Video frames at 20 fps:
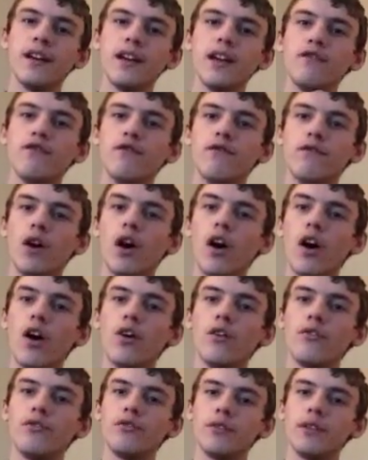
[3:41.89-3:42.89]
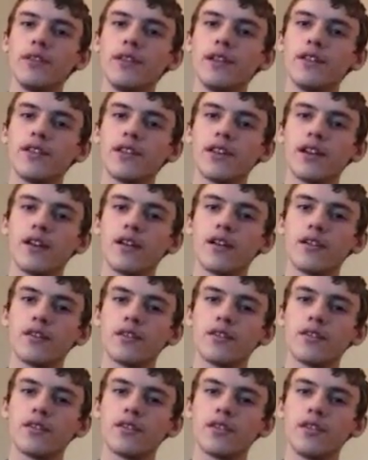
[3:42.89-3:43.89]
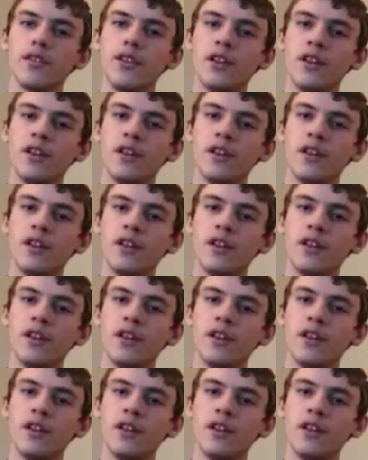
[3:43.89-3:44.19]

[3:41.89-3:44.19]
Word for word: involved with these characters